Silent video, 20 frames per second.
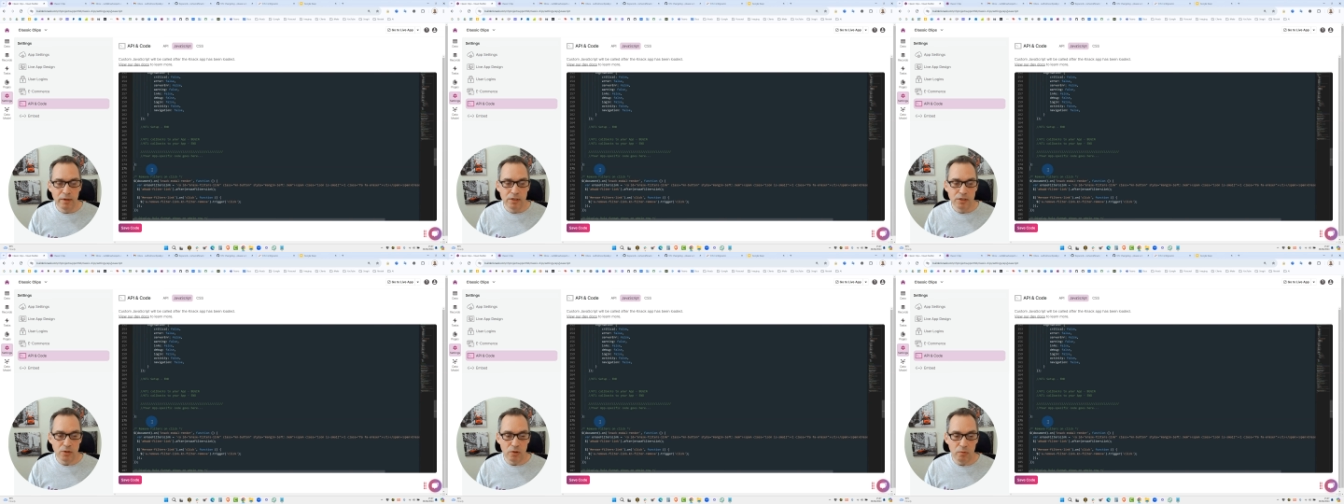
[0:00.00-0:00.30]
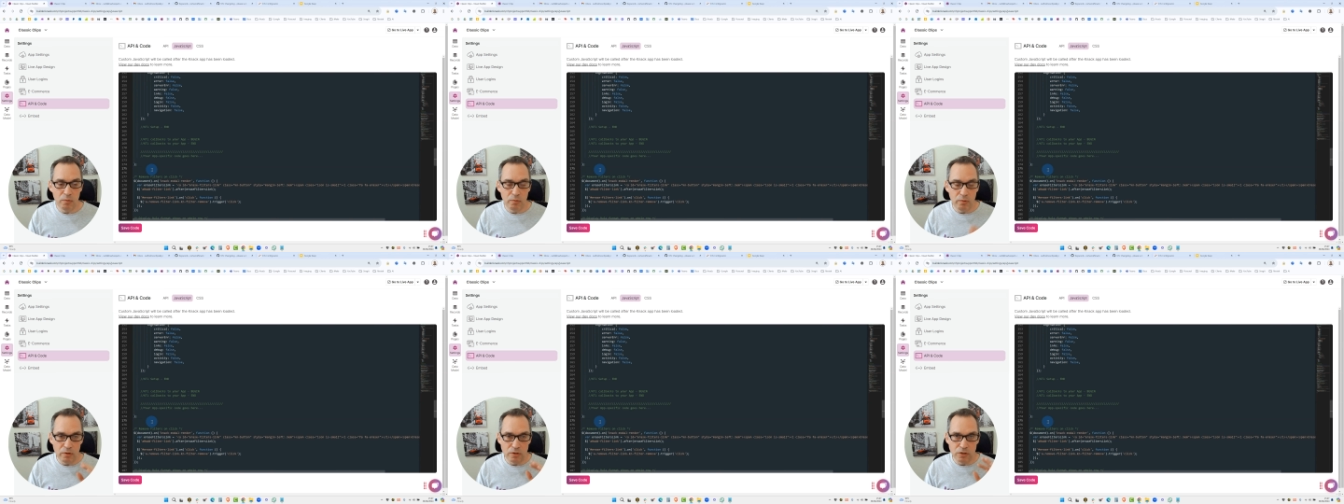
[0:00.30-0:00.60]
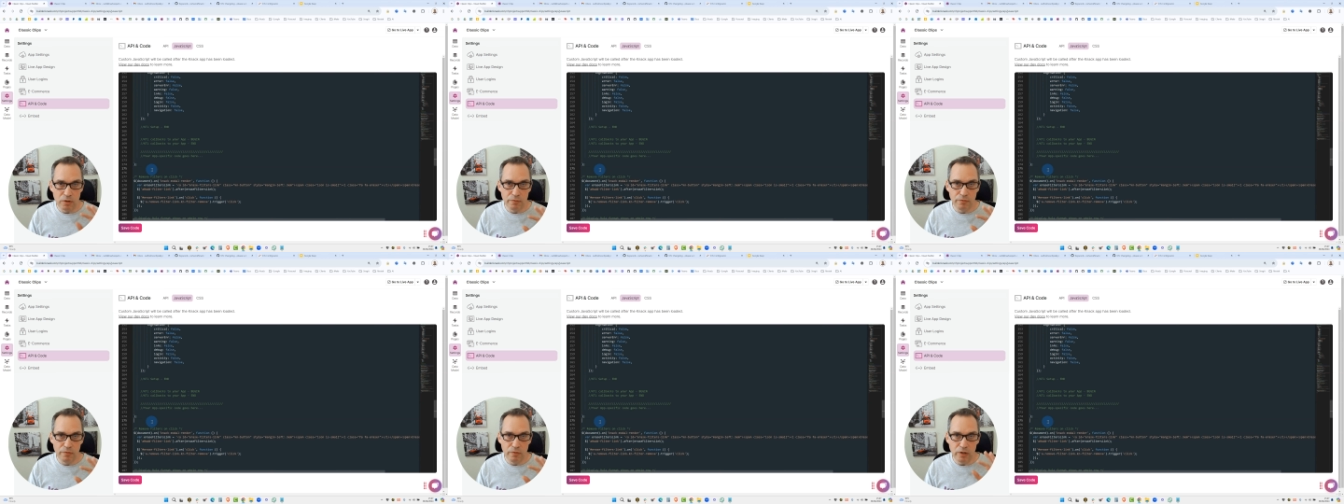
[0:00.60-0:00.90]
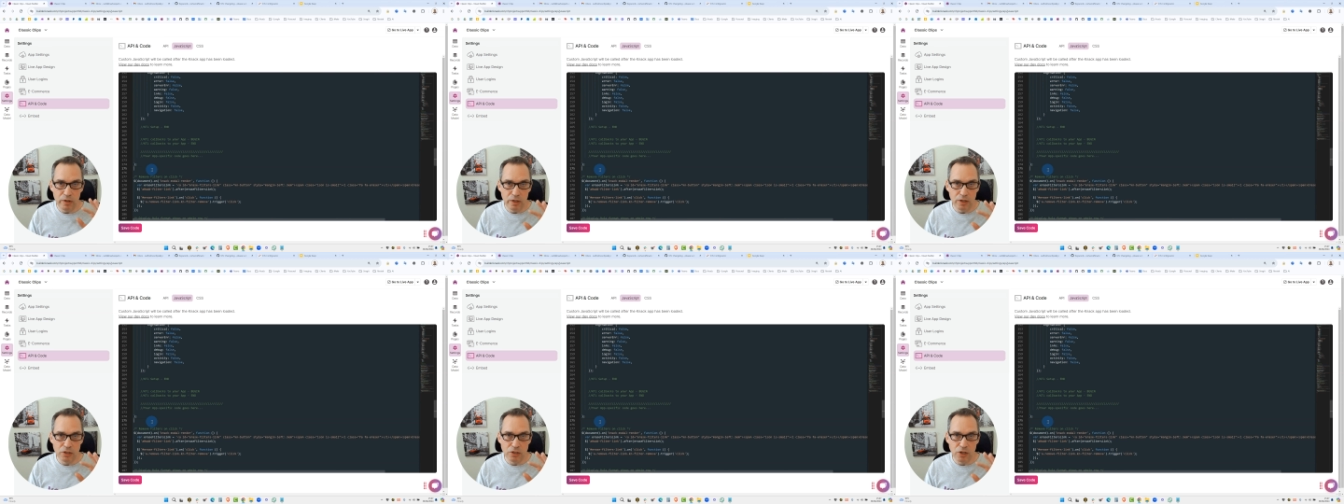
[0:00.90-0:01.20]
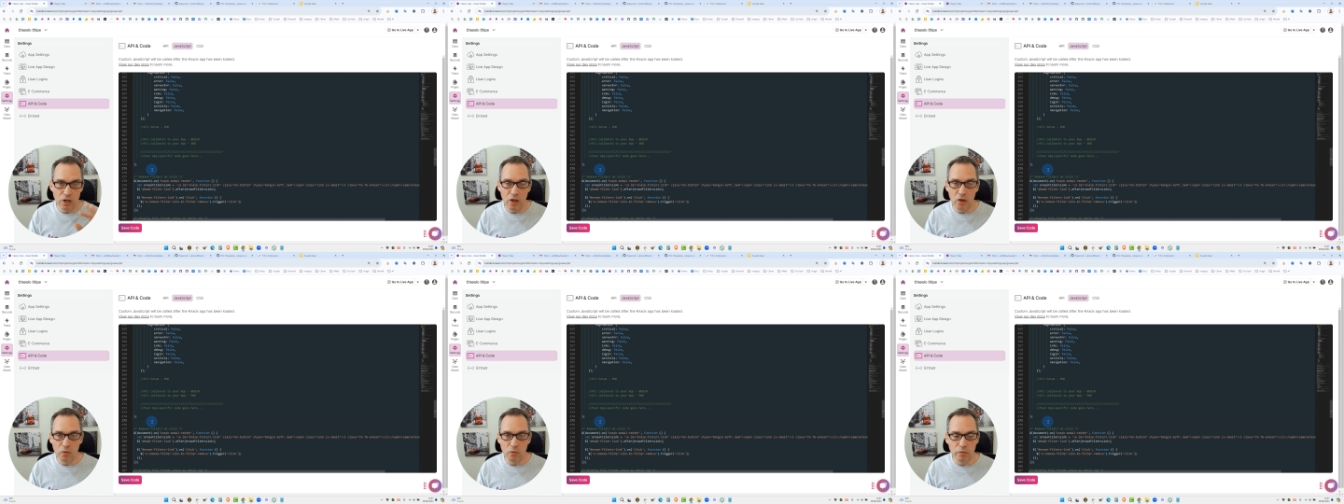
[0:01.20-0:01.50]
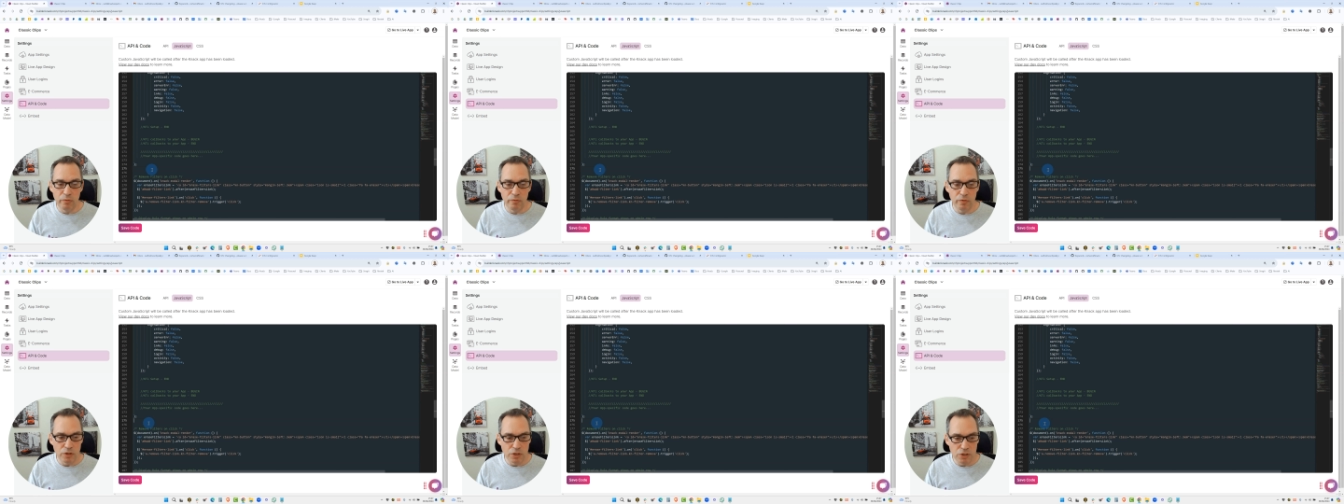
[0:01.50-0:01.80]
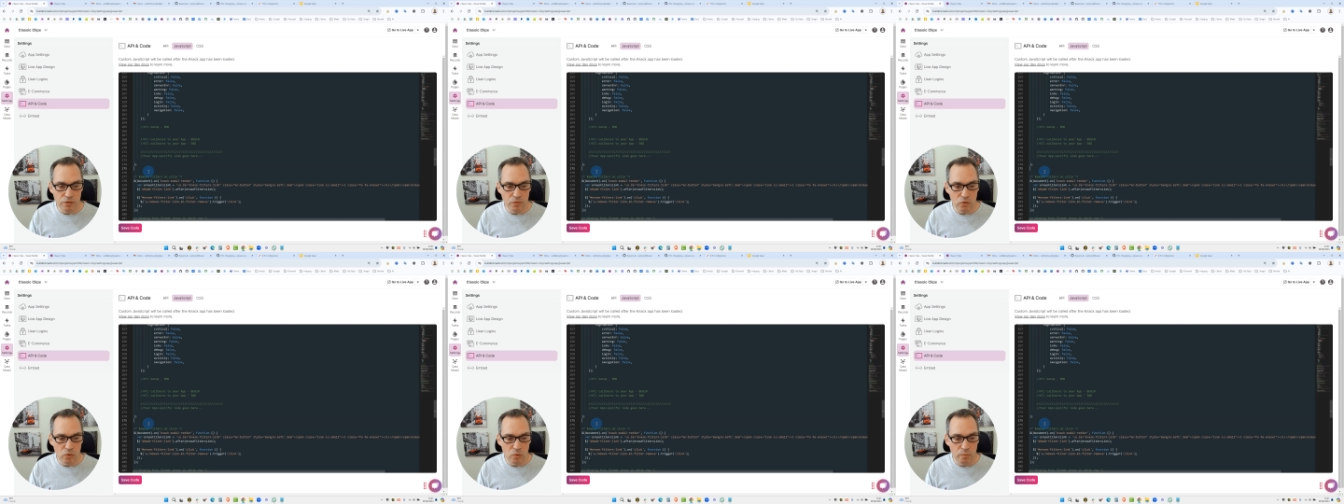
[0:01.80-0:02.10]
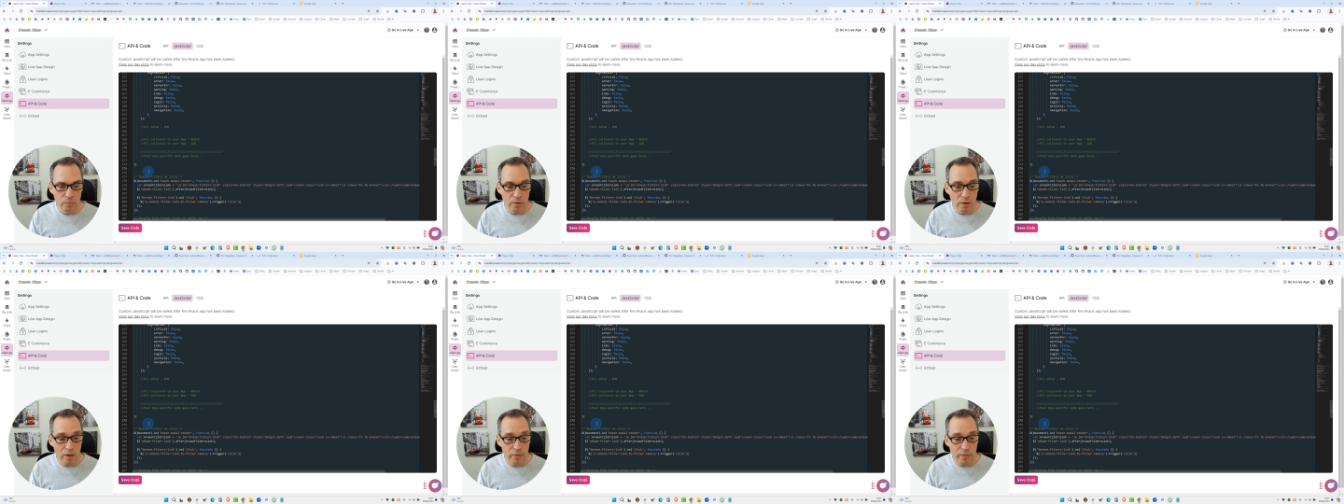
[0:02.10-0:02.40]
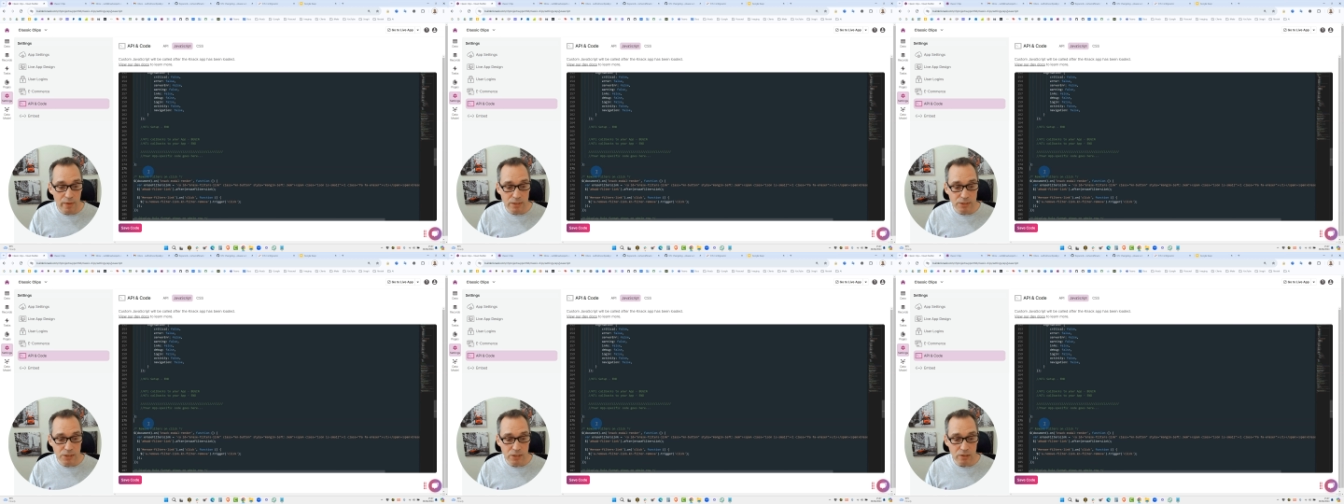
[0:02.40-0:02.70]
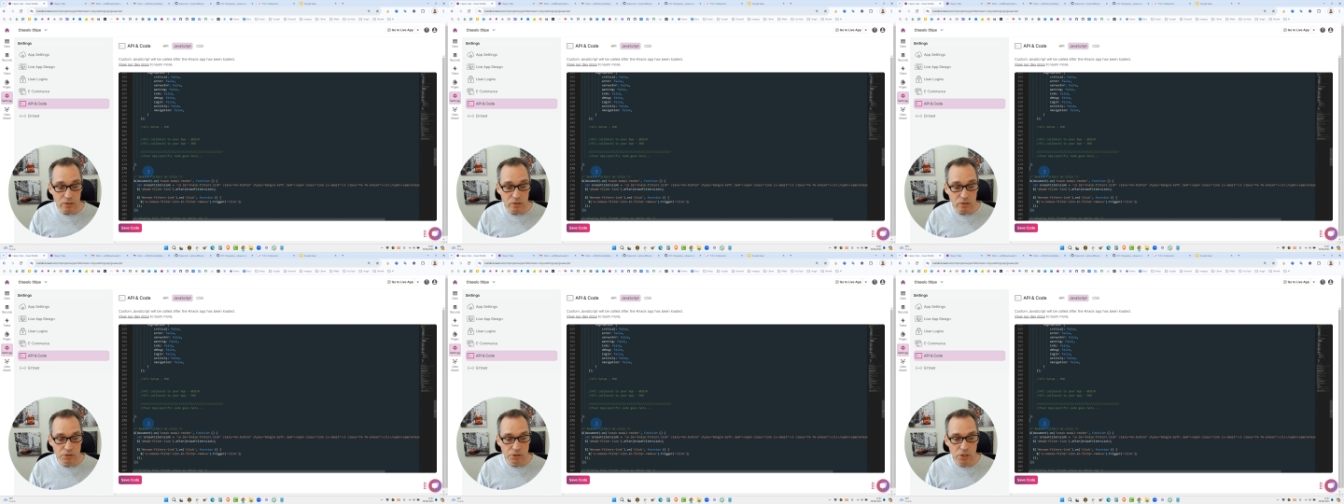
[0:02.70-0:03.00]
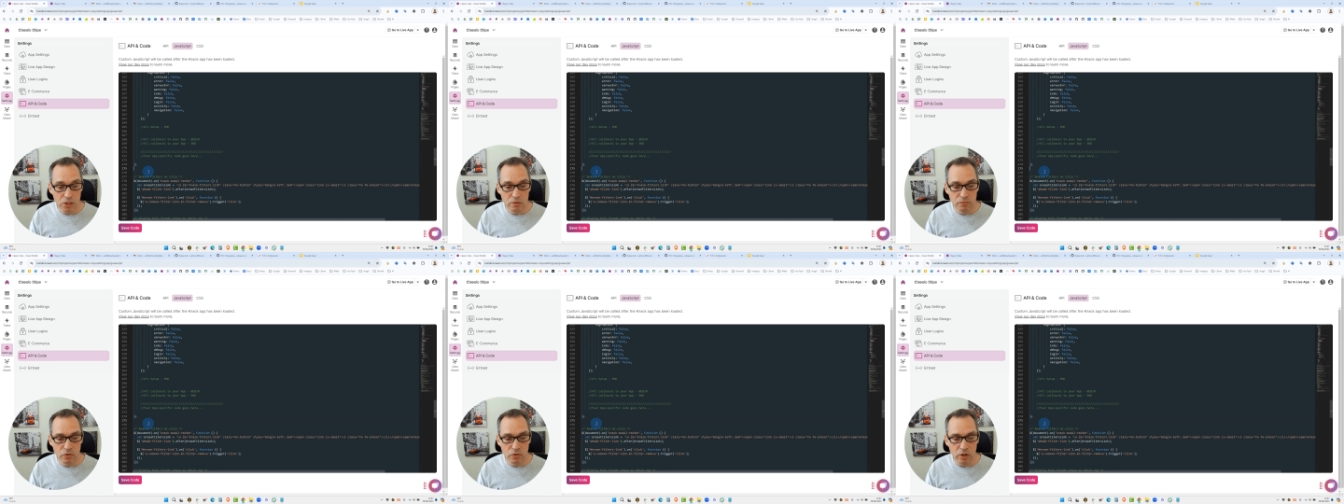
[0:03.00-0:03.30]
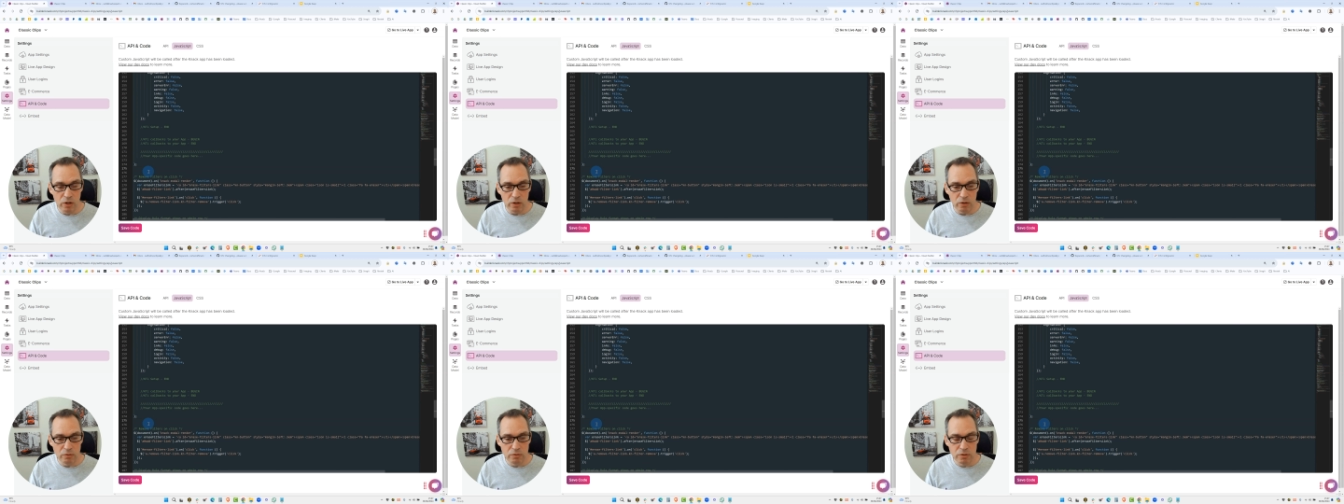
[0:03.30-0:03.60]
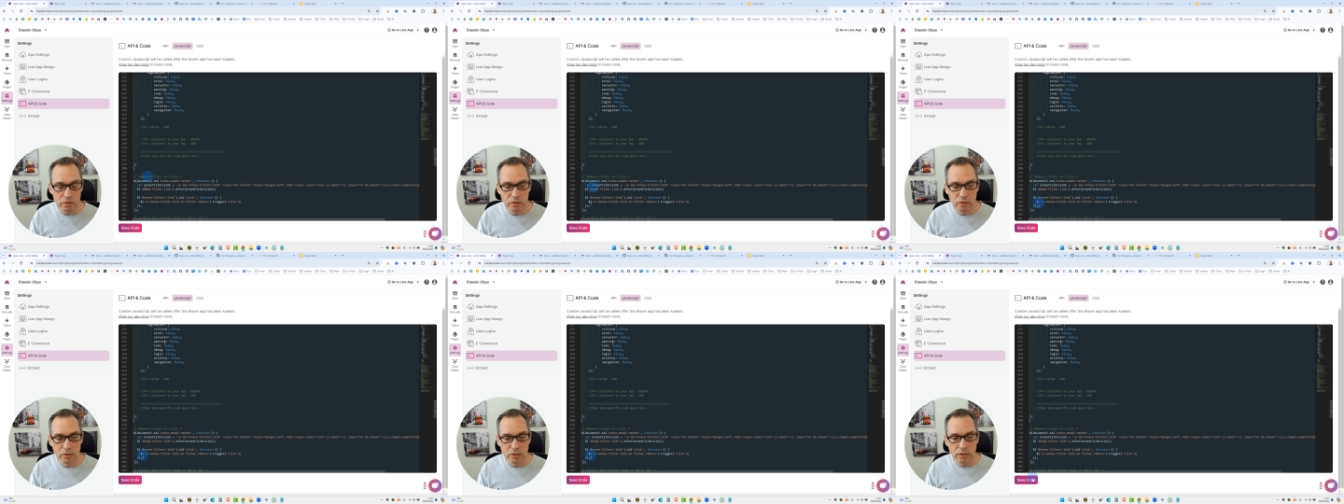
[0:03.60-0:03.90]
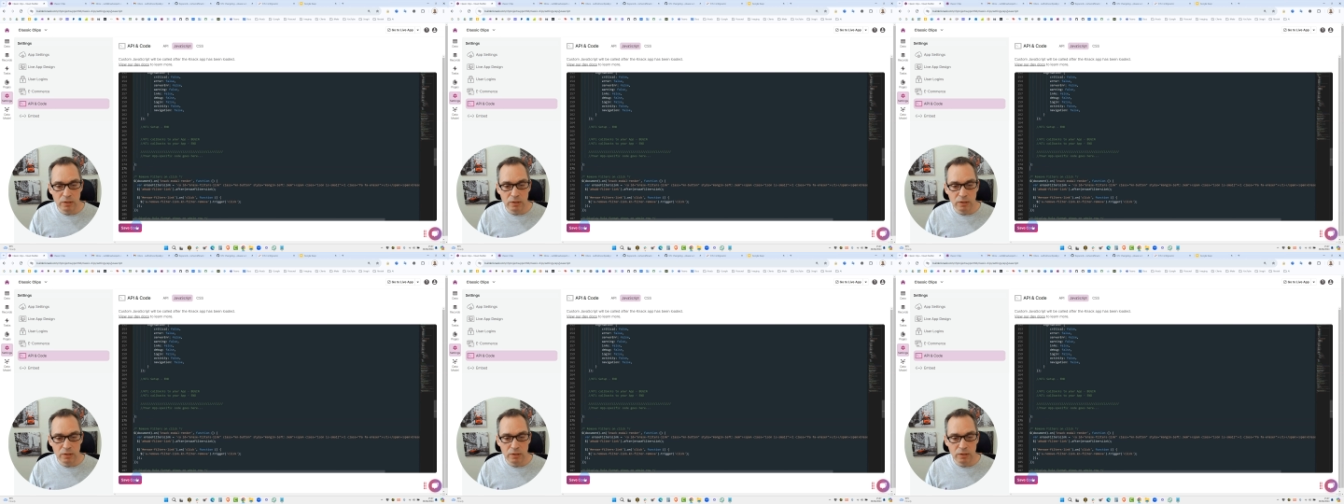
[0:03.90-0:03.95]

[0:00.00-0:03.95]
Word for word: So the, it needs to load first of all. And that's it. You save your code.